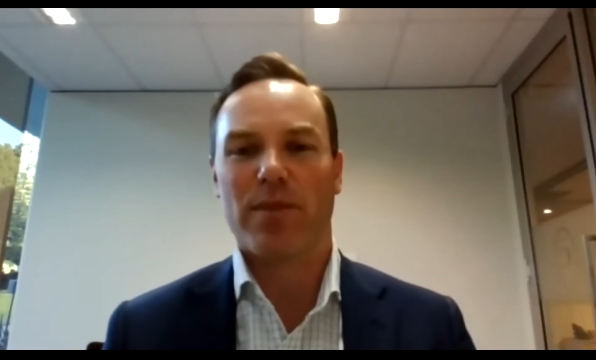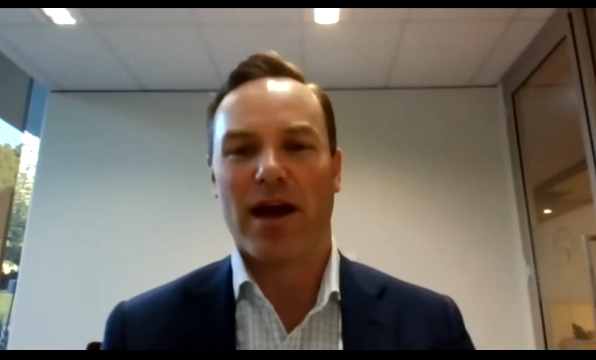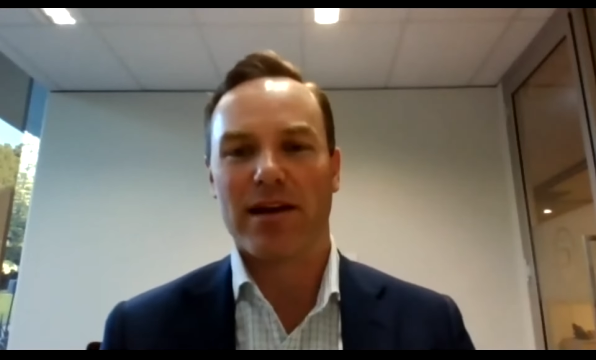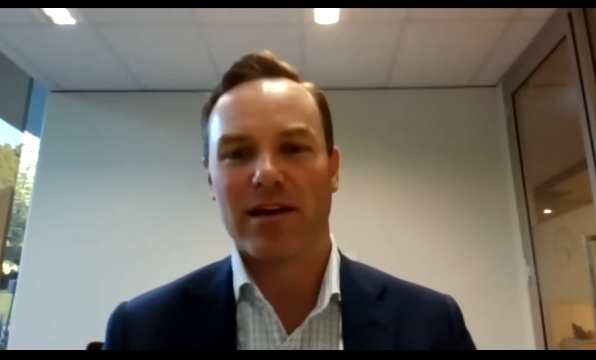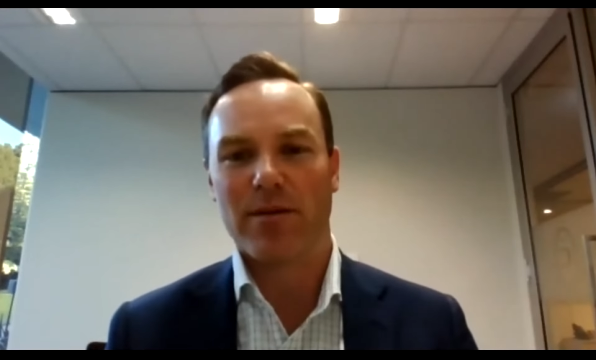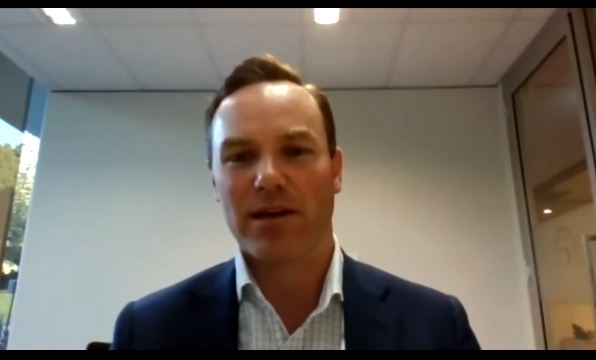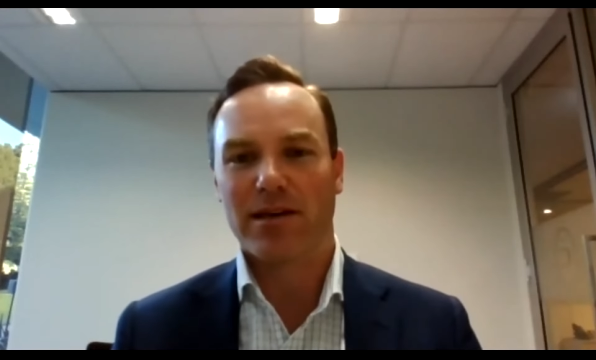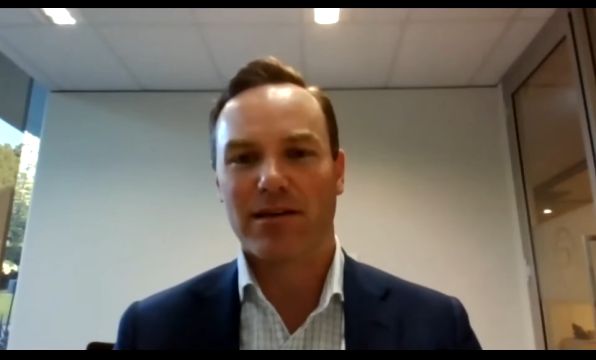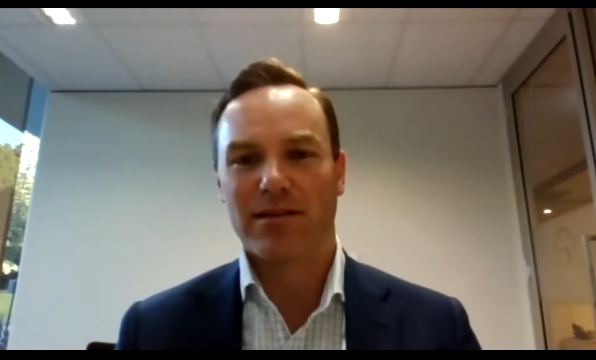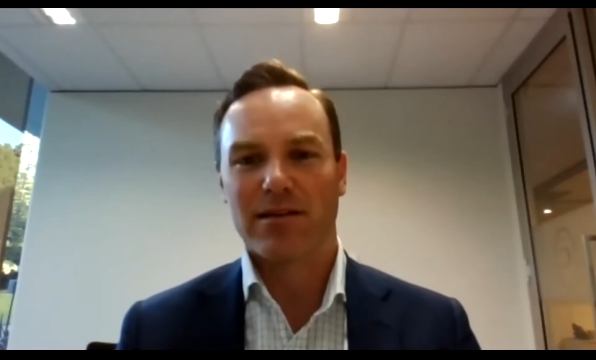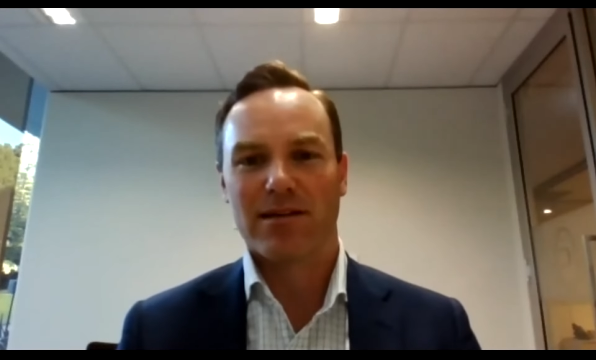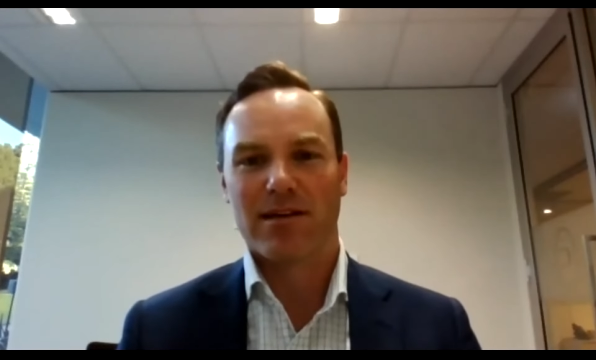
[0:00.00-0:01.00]
pandemic
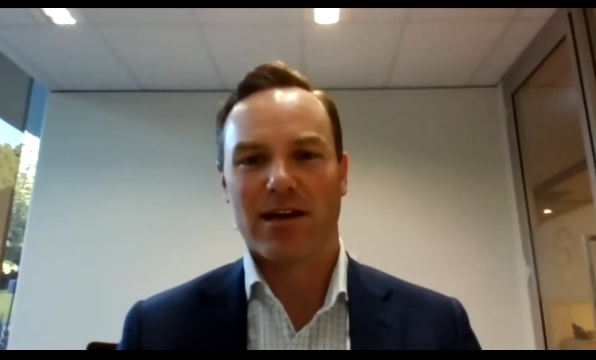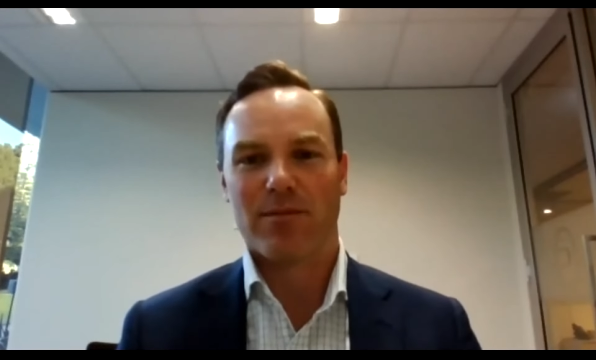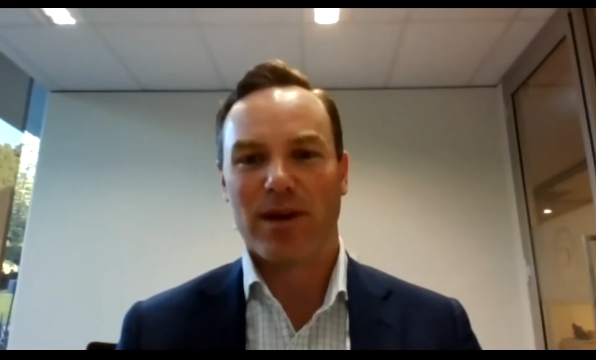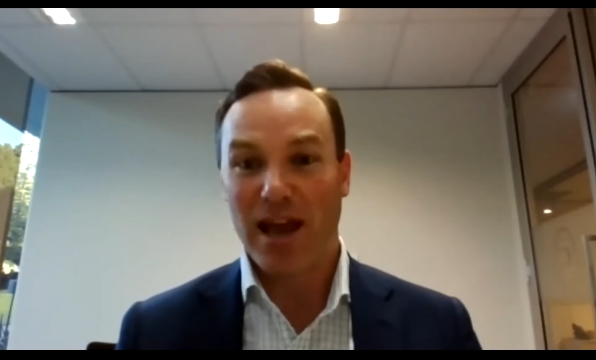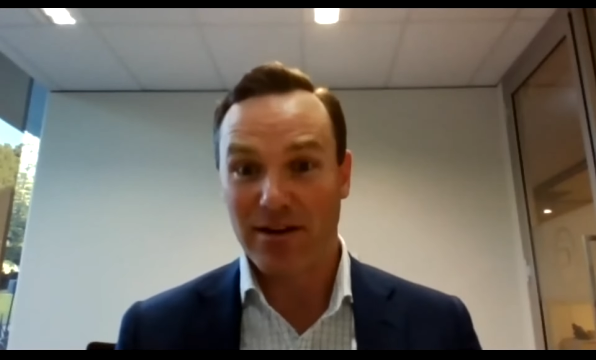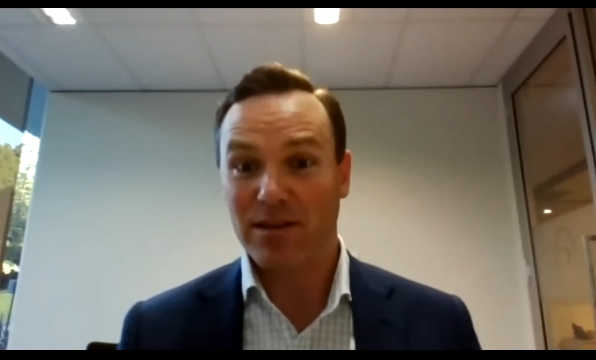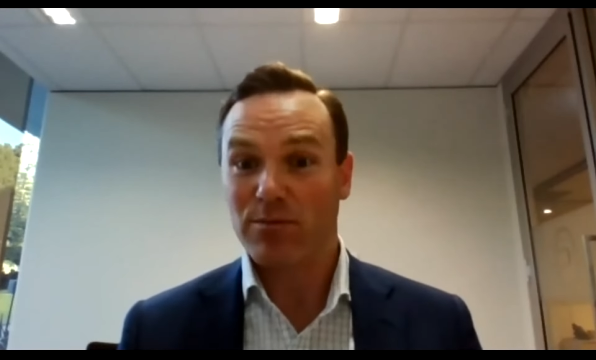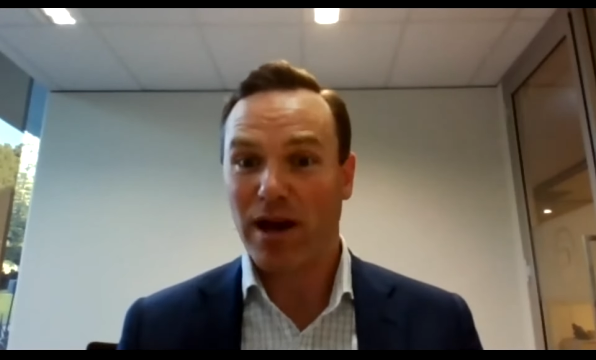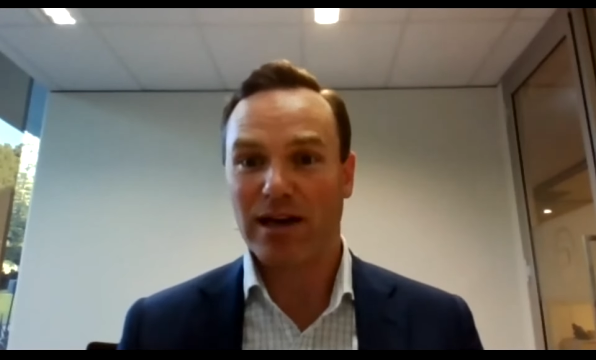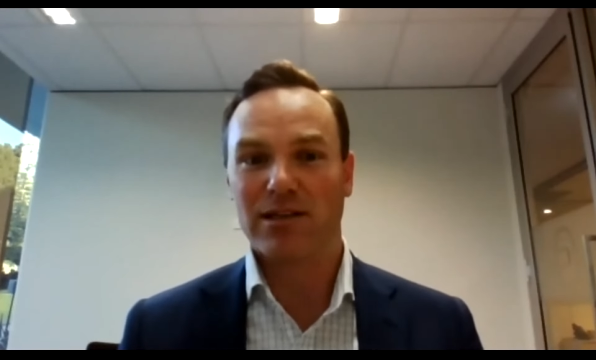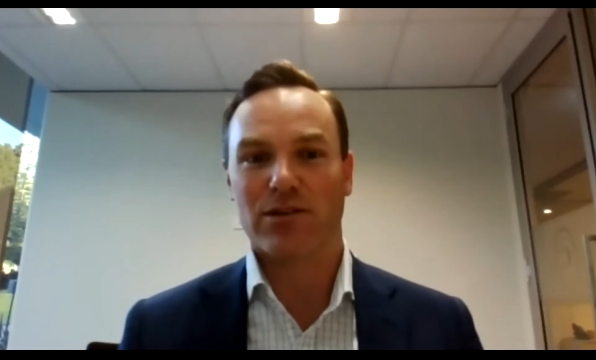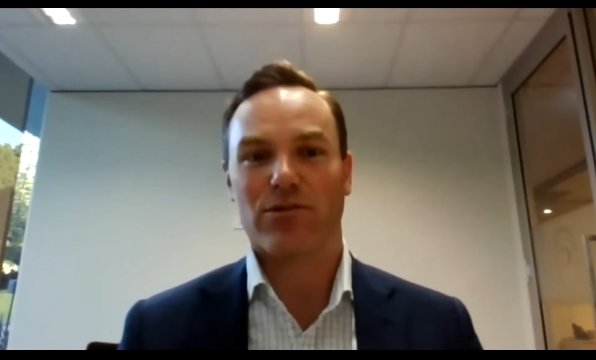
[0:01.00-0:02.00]
and how it's
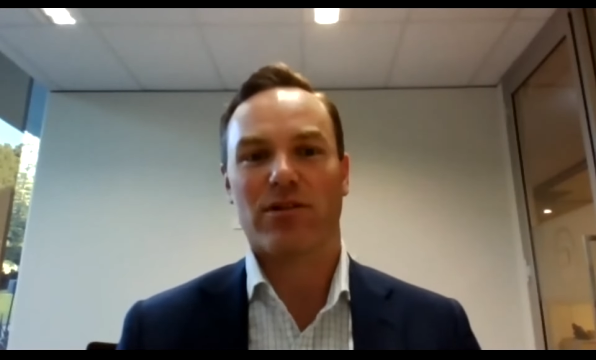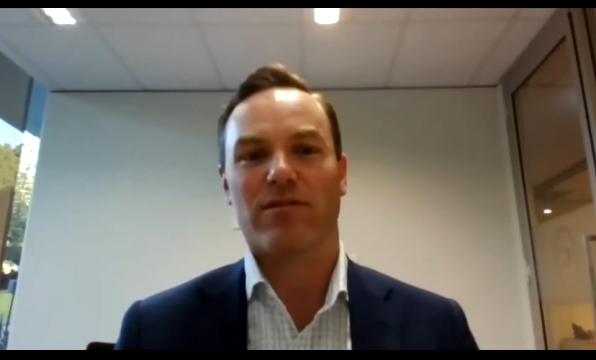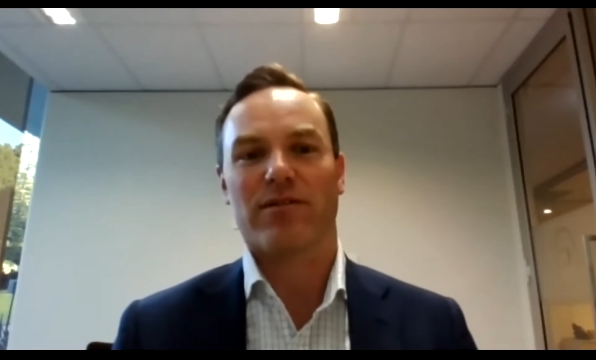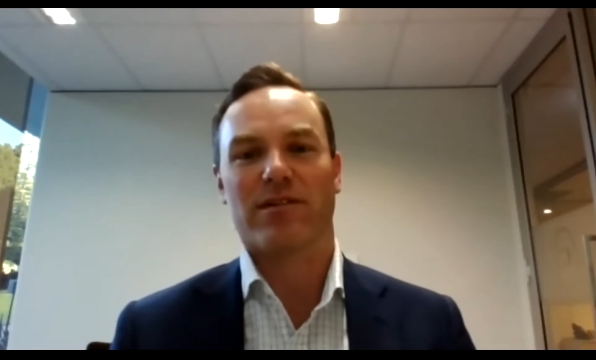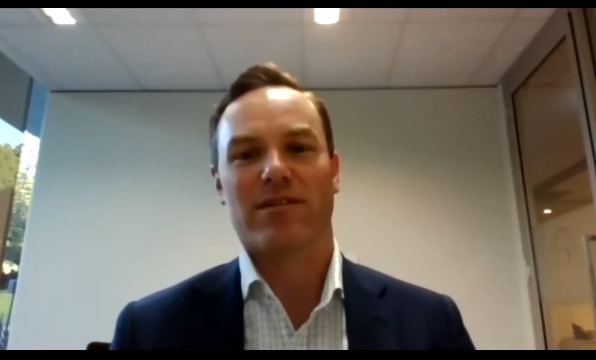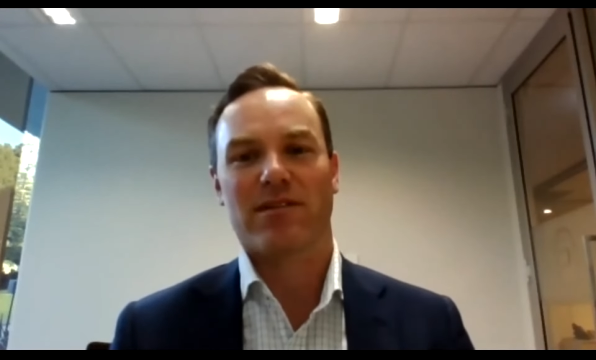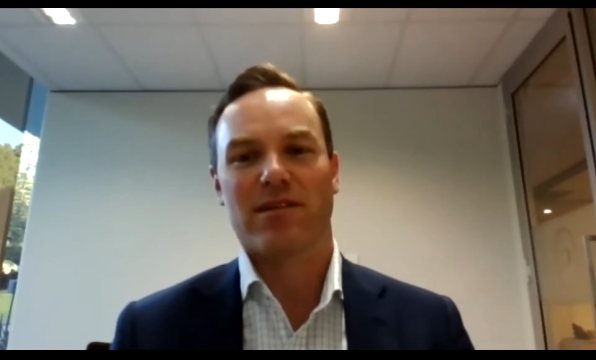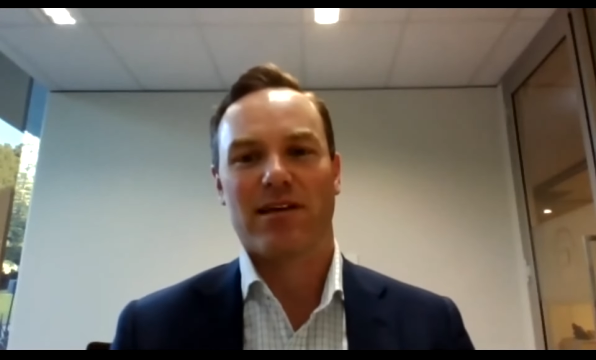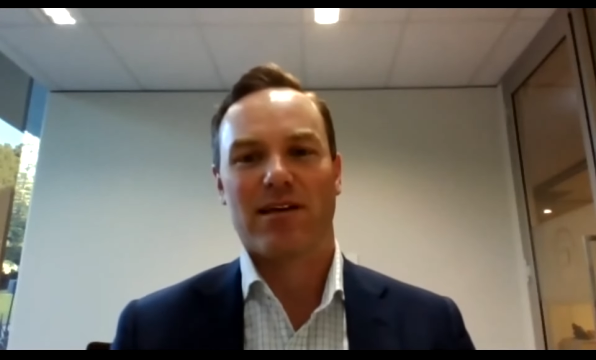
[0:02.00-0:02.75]
impacting all of us